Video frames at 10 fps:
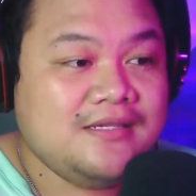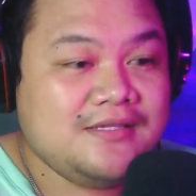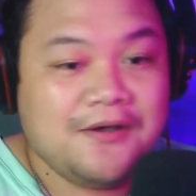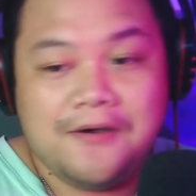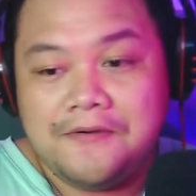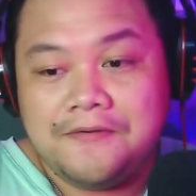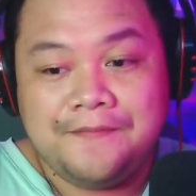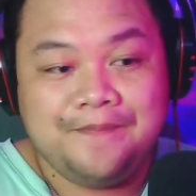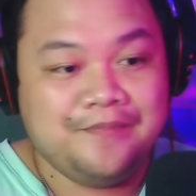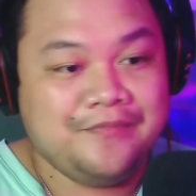So
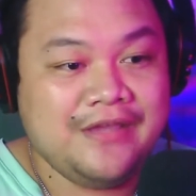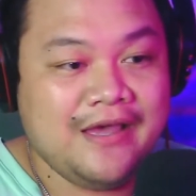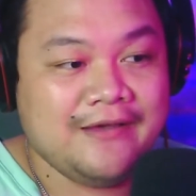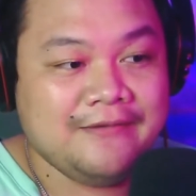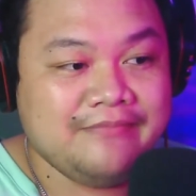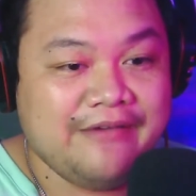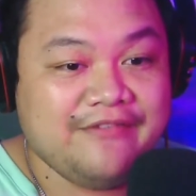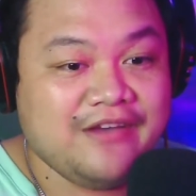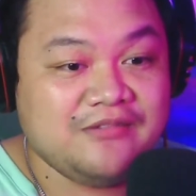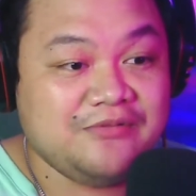yeah, I've
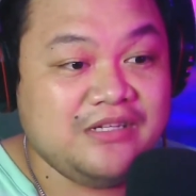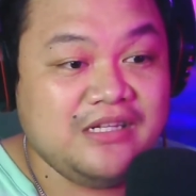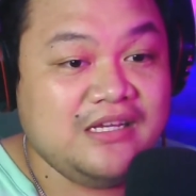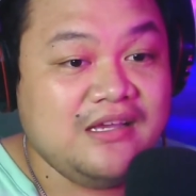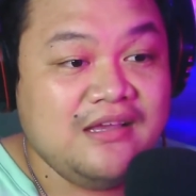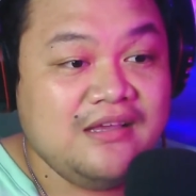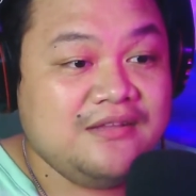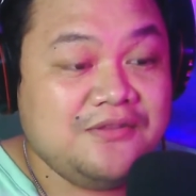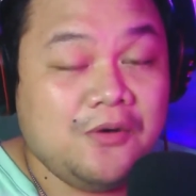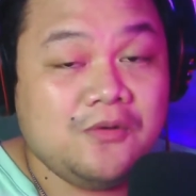got really
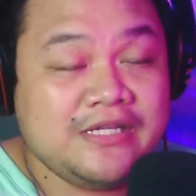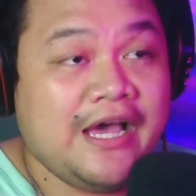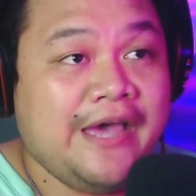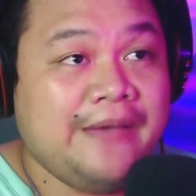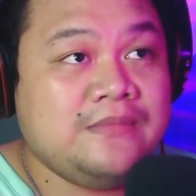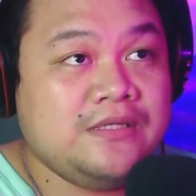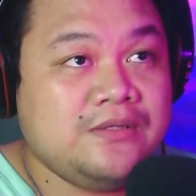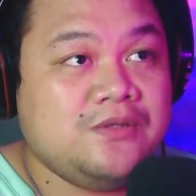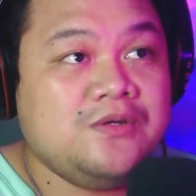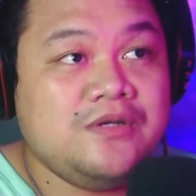no time
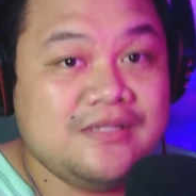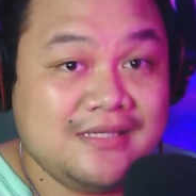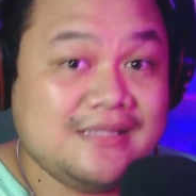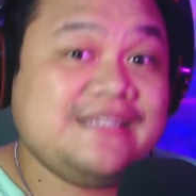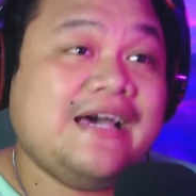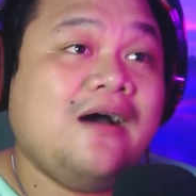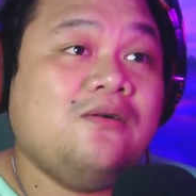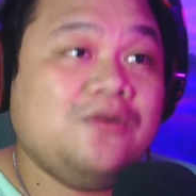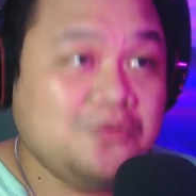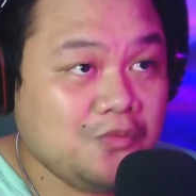to sit
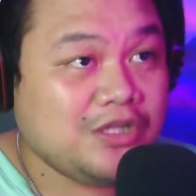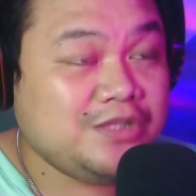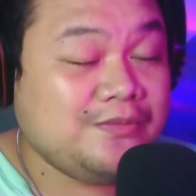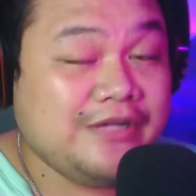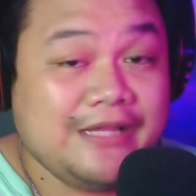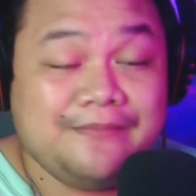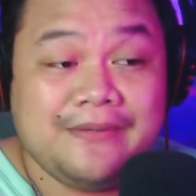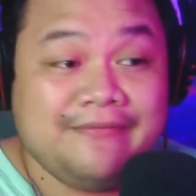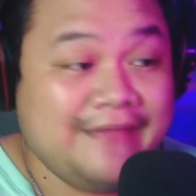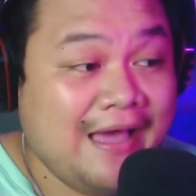down and watch Moon Knight,
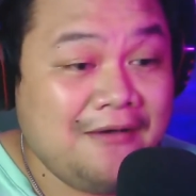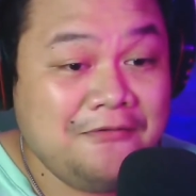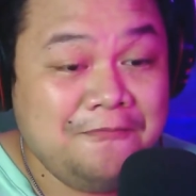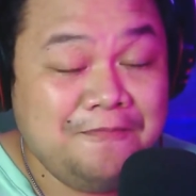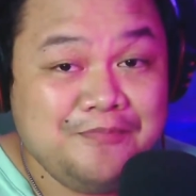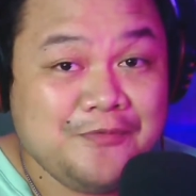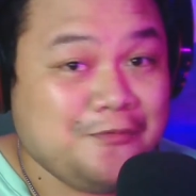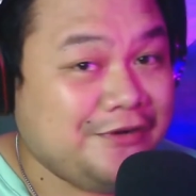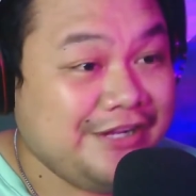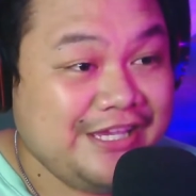but now
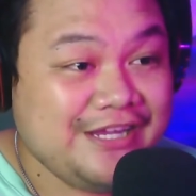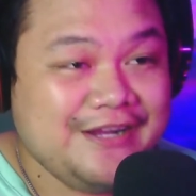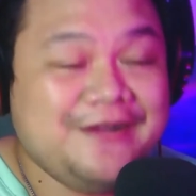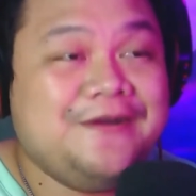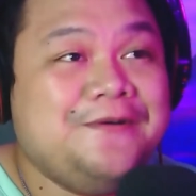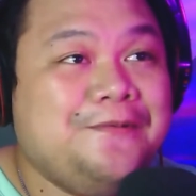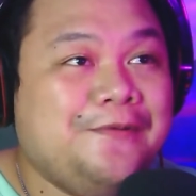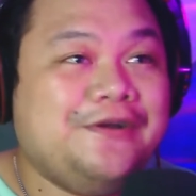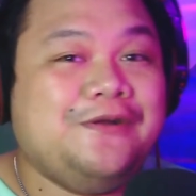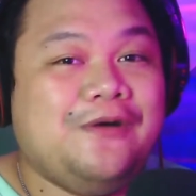we're here,
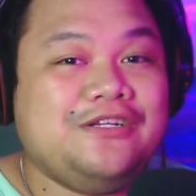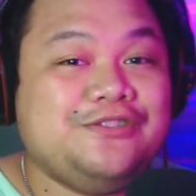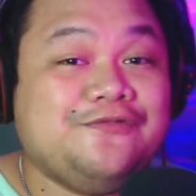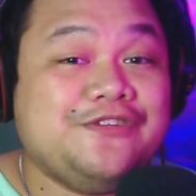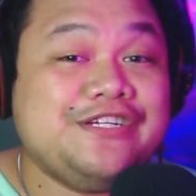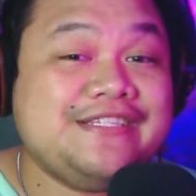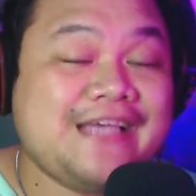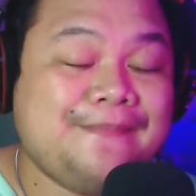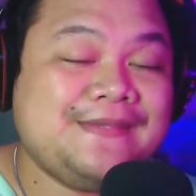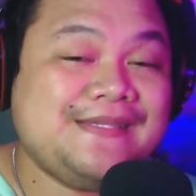we're gonna watch the first
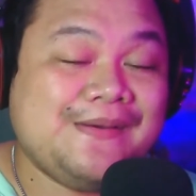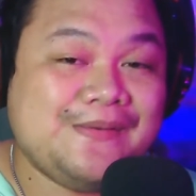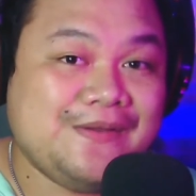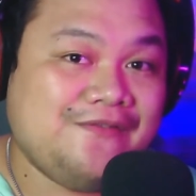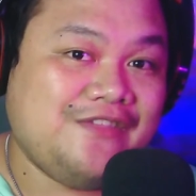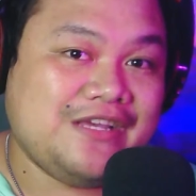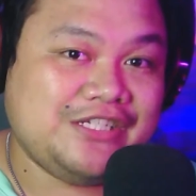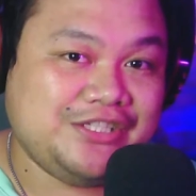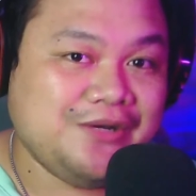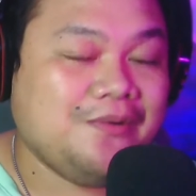episode of this
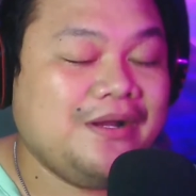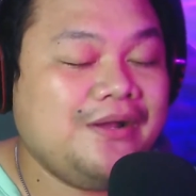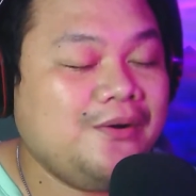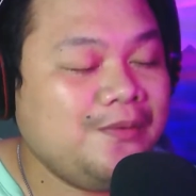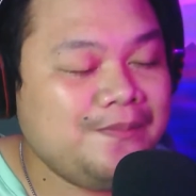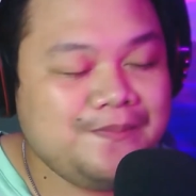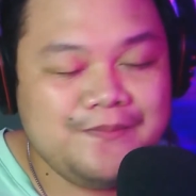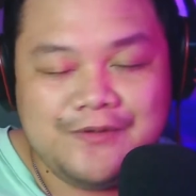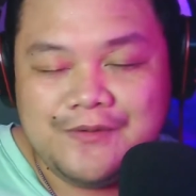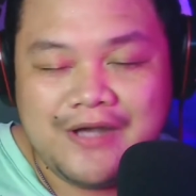show, and I hope
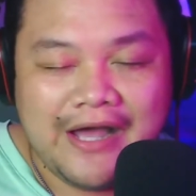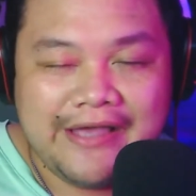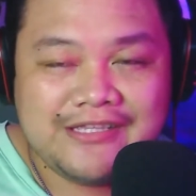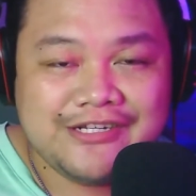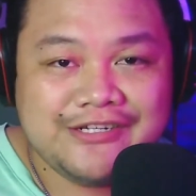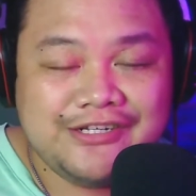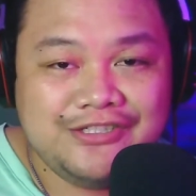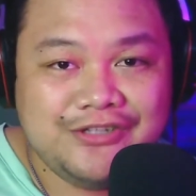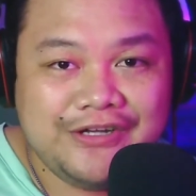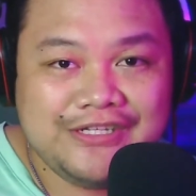you guys are gonna
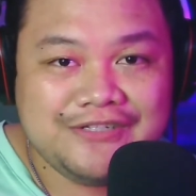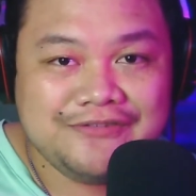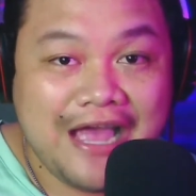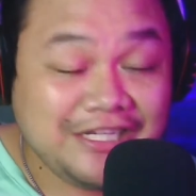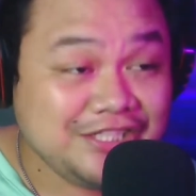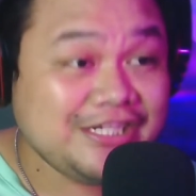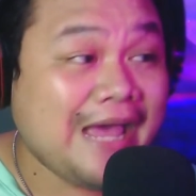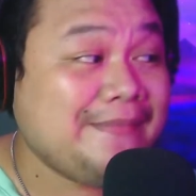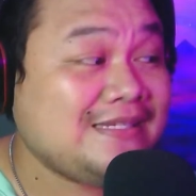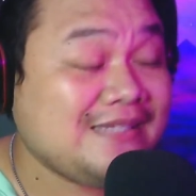enjoy this reaction.
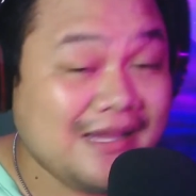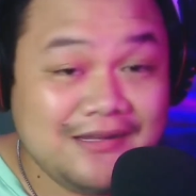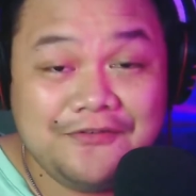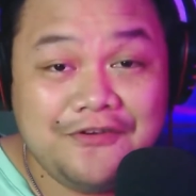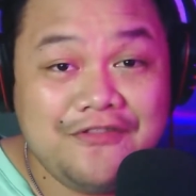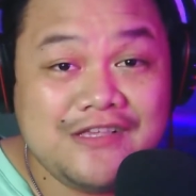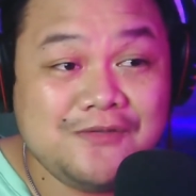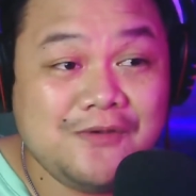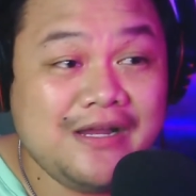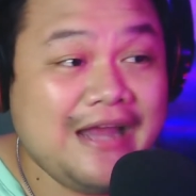I'm excited for
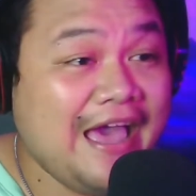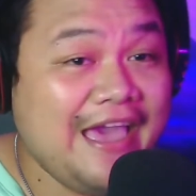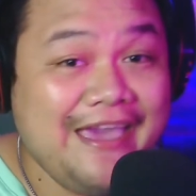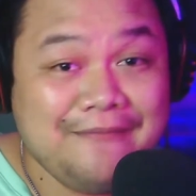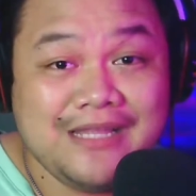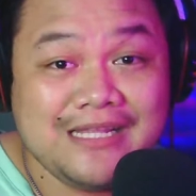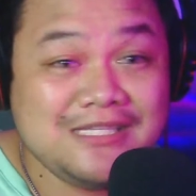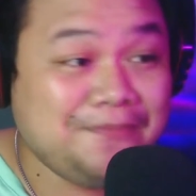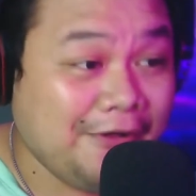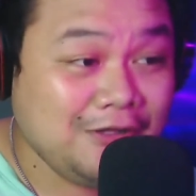this one. I am not
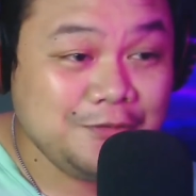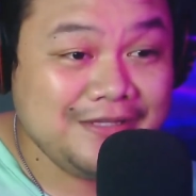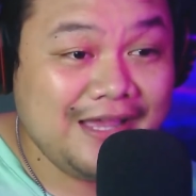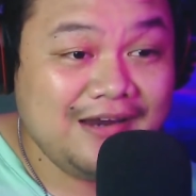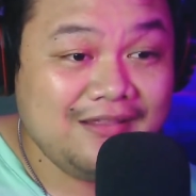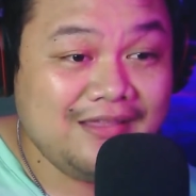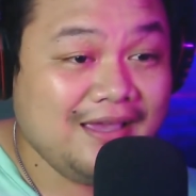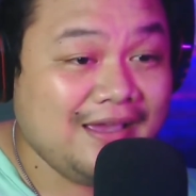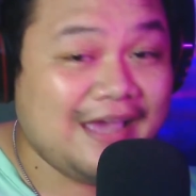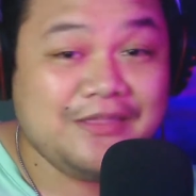spoiled with
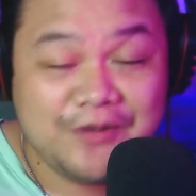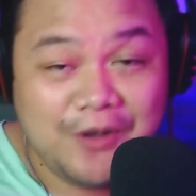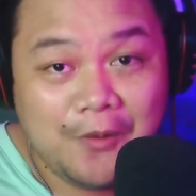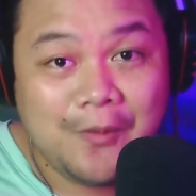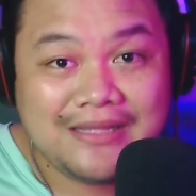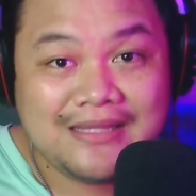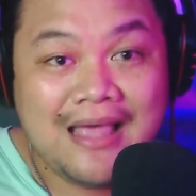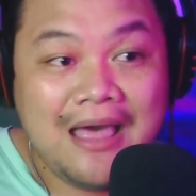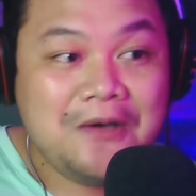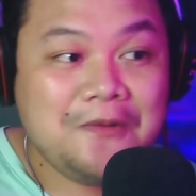anything. I don't know
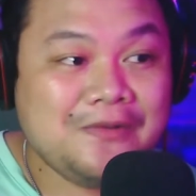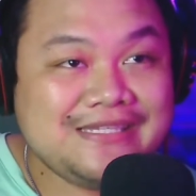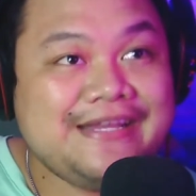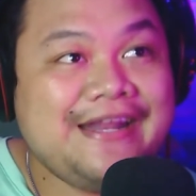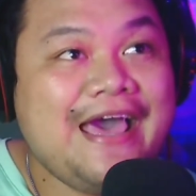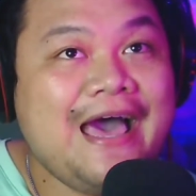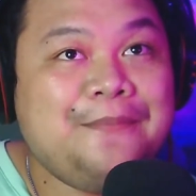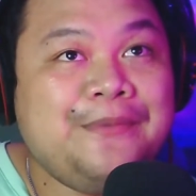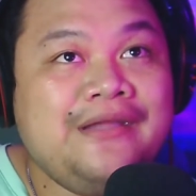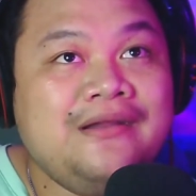what's gonna
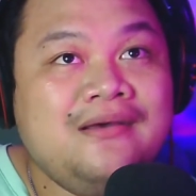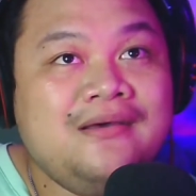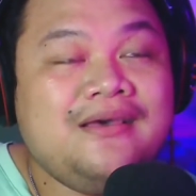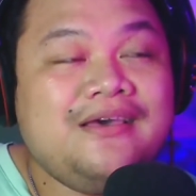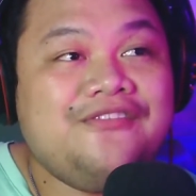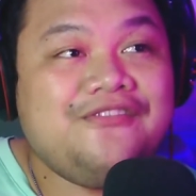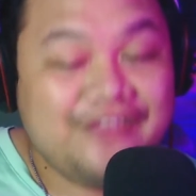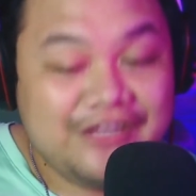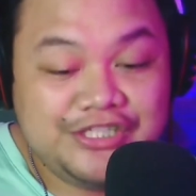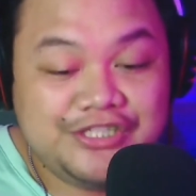happen in
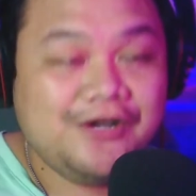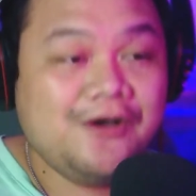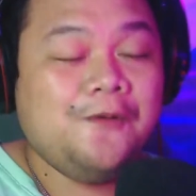this show.